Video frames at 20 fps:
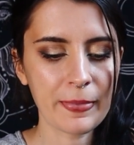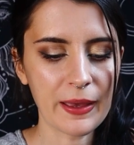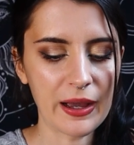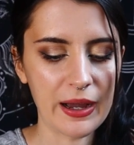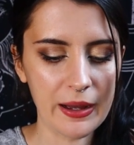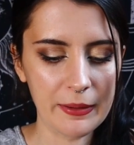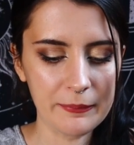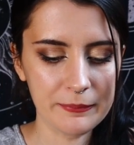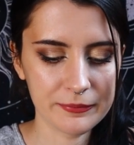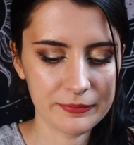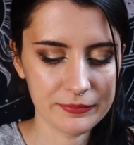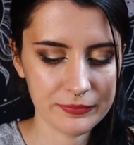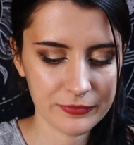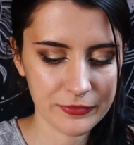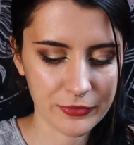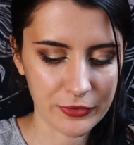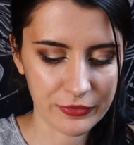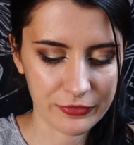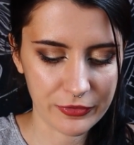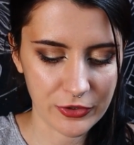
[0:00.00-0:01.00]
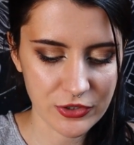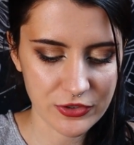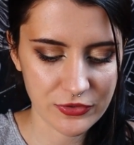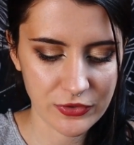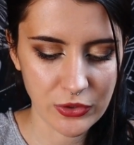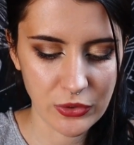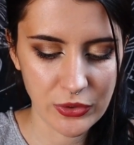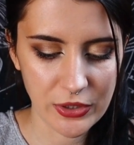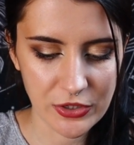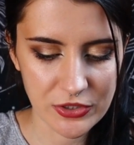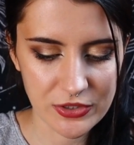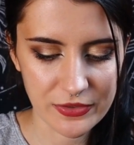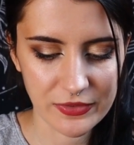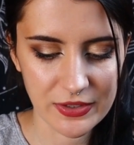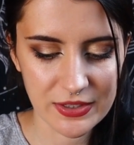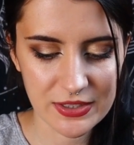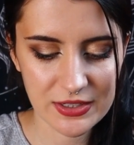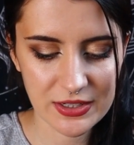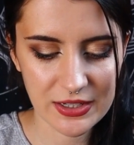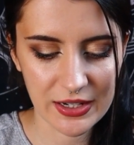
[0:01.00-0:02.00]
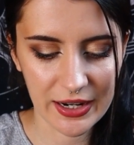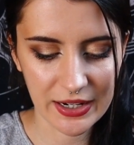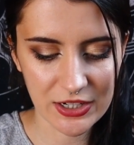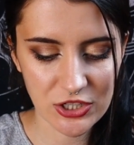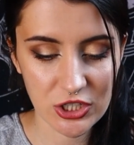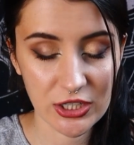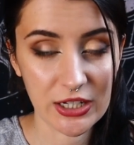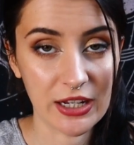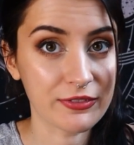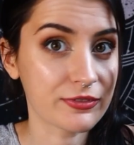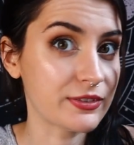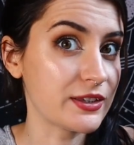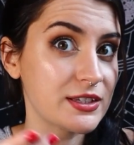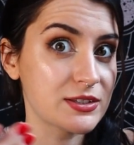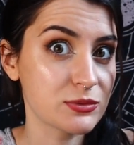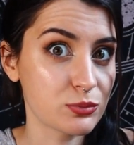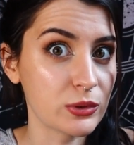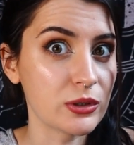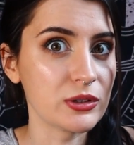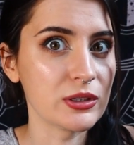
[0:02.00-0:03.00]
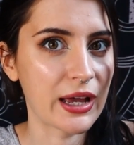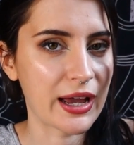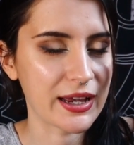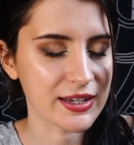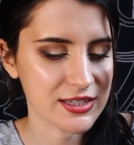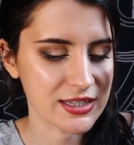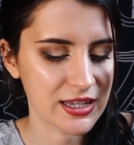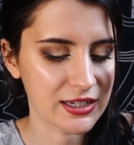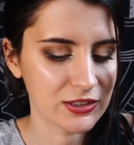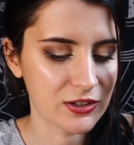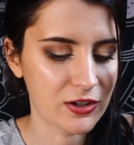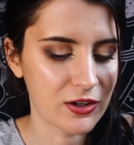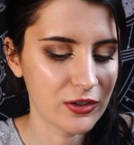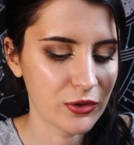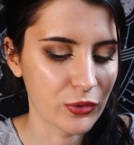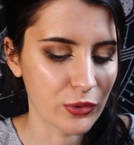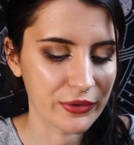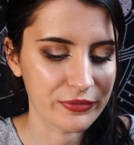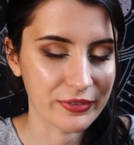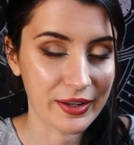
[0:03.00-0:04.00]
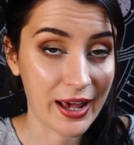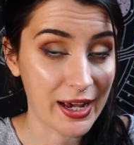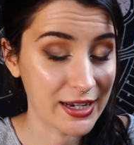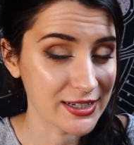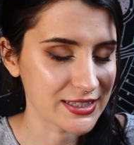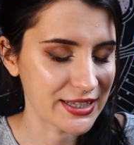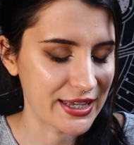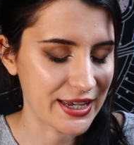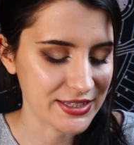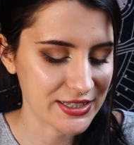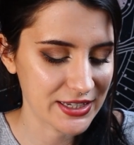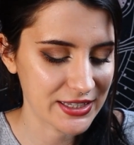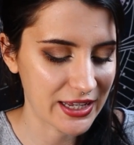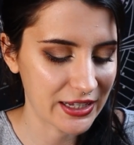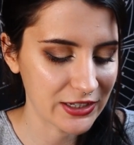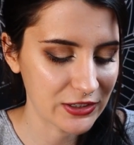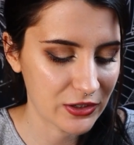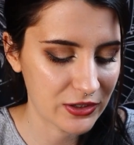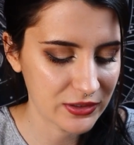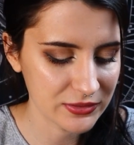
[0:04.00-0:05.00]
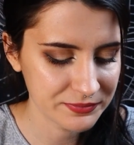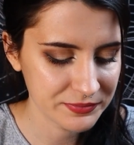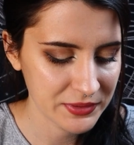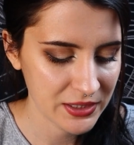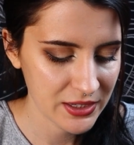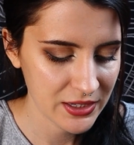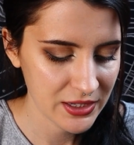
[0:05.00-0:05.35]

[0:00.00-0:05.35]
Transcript: um, for the first few years of this connection, if this will last that long or if it has lasted that long.